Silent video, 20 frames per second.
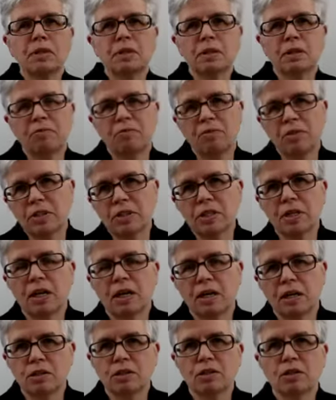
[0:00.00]
if it's a
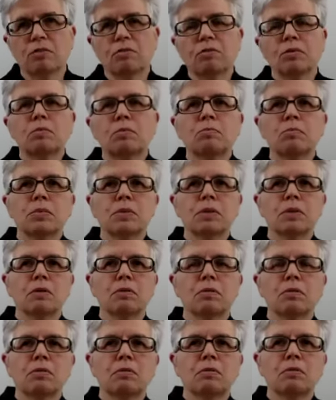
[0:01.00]
larger room.
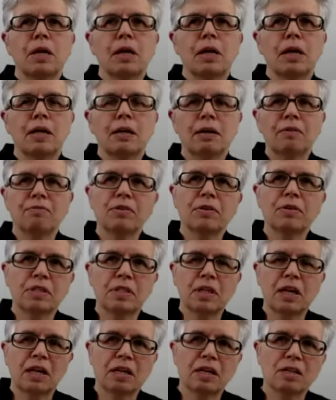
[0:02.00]
So, and if it's
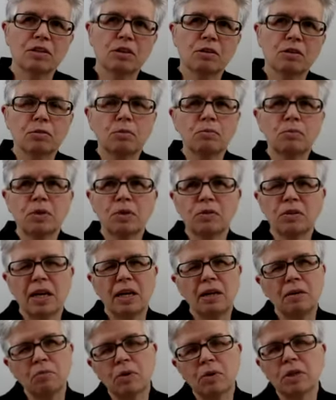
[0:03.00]
a larger room, you
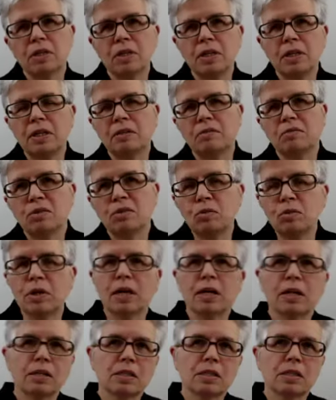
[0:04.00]
then would need two
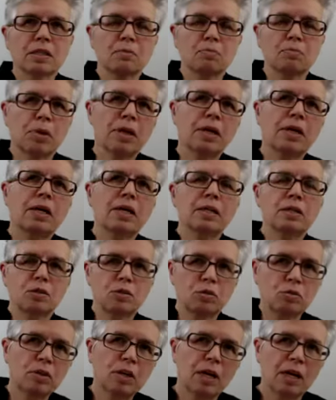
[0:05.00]
ducts supply,
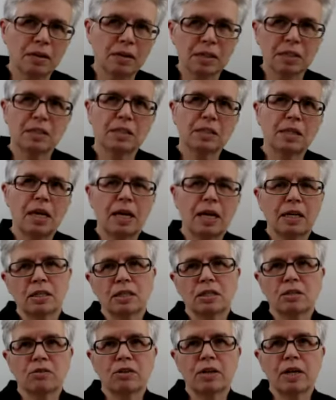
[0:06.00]
two ducts
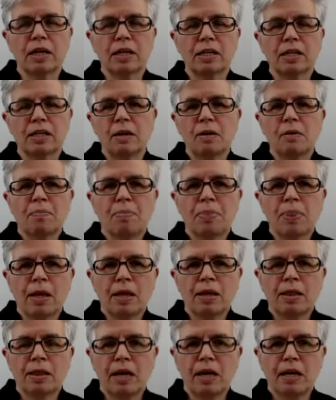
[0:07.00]
extract.
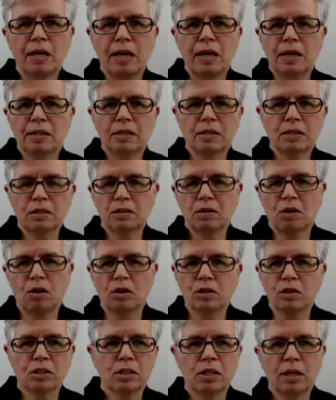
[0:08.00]
That adds
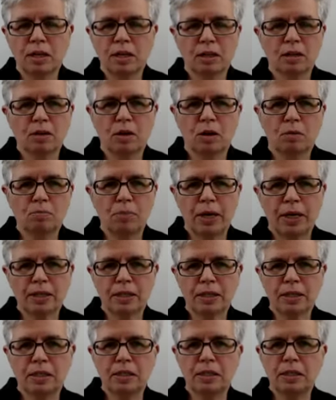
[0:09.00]
cost and
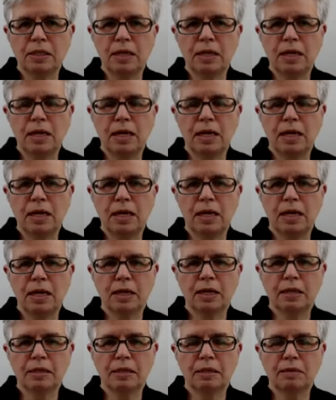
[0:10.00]
complexity
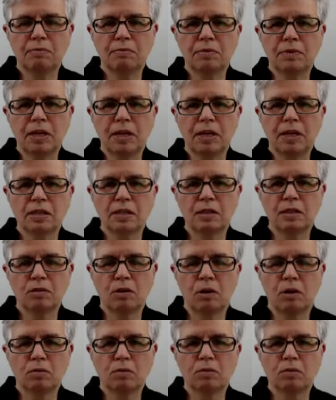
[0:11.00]
and there's
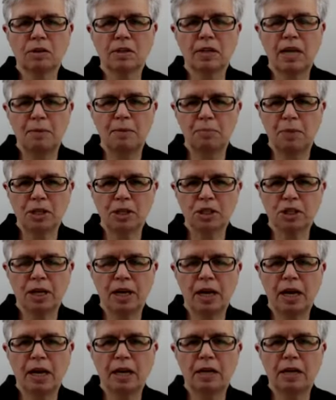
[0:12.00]
not that much
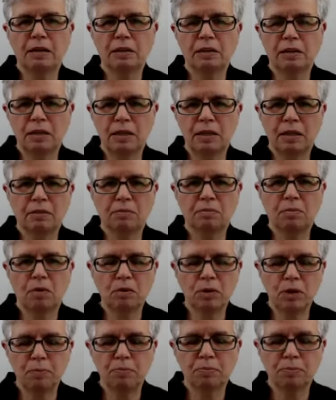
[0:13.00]
gain. The
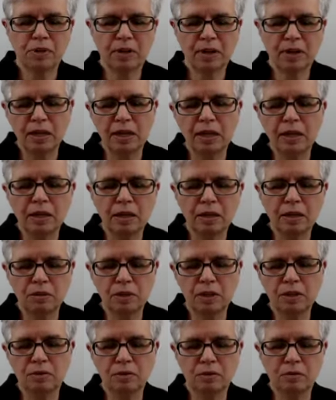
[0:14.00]
only thing you
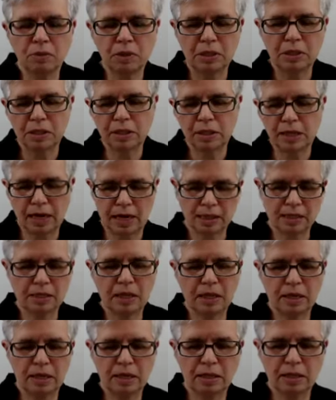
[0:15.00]
need to with the
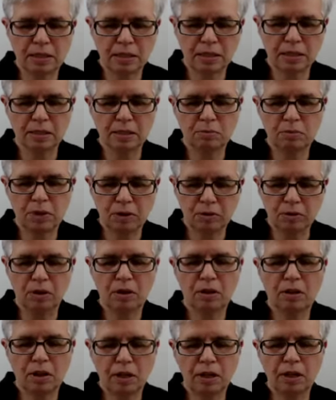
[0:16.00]
cascading system, the only
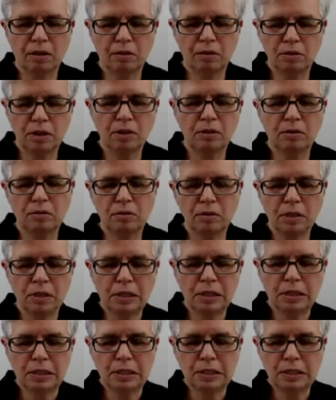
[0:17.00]
thing you need to
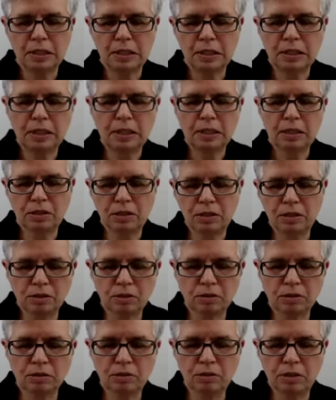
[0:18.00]

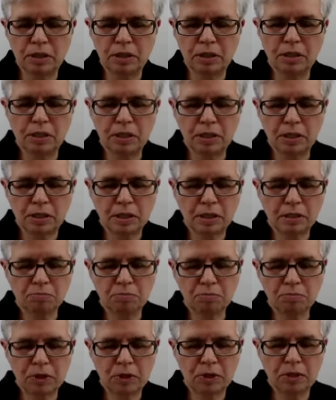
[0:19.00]
consider is,
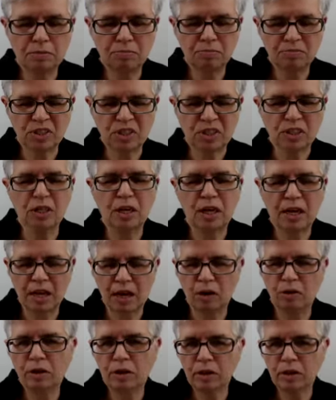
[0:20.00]
well, just
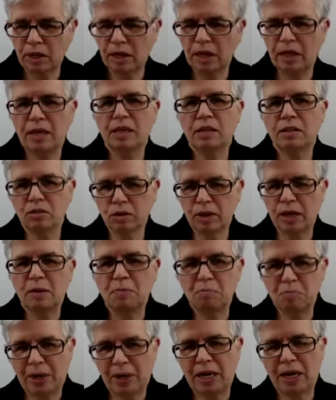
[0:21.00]
allowing the ear to
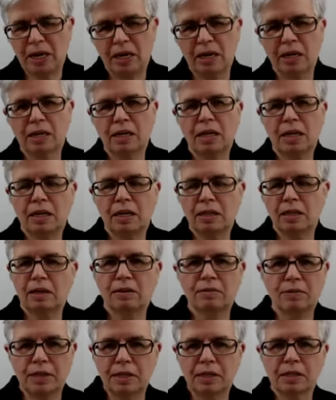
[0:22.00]
get back. And
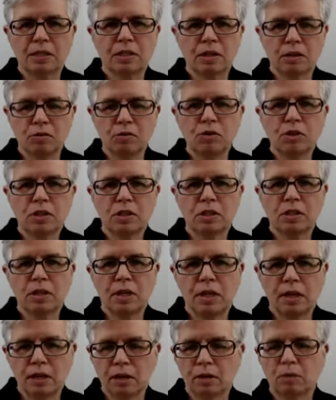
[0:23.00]
there are solutions,
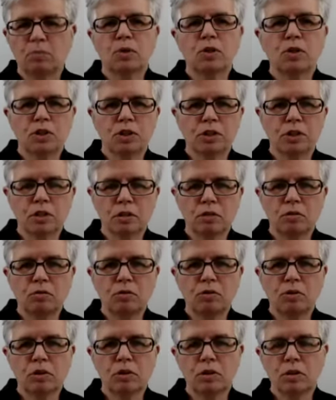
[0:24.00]
there are commercial
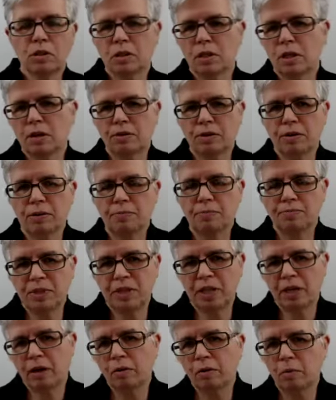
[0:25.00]
solutions, there are
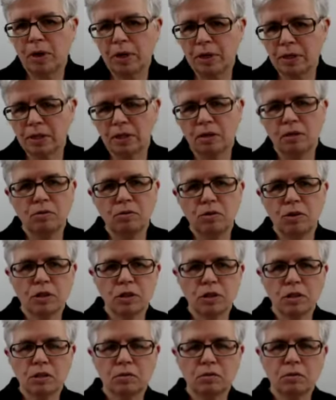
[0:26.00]
DIY
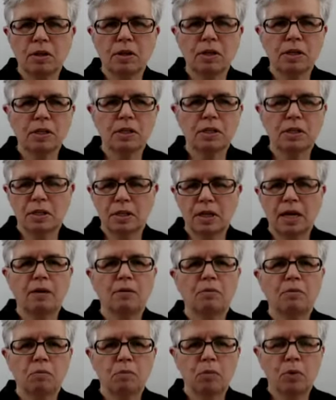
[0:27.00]
solutions to this that
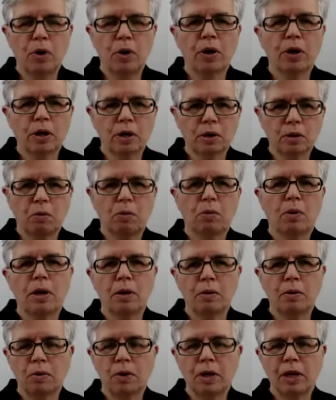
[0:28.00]
work quite
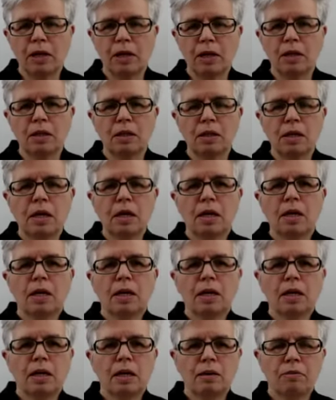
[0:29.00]
well
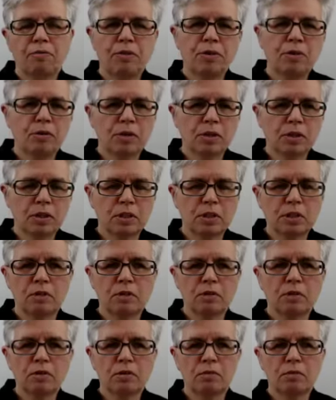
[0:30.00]
if you
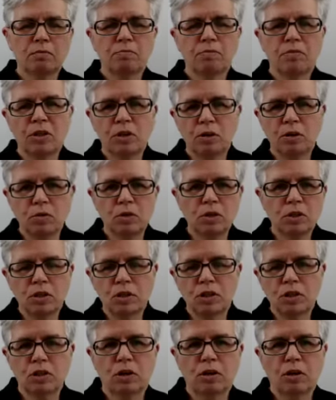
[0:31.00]
consider the
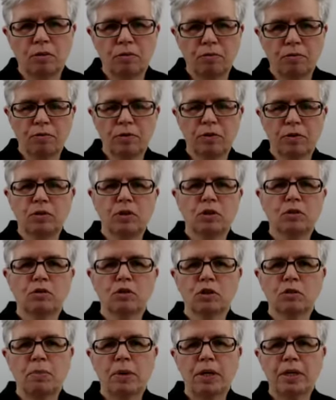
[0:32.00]
usage of the, your
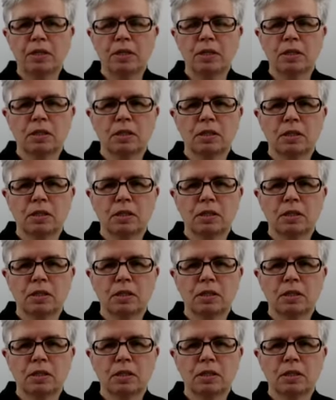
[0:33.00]
spaces.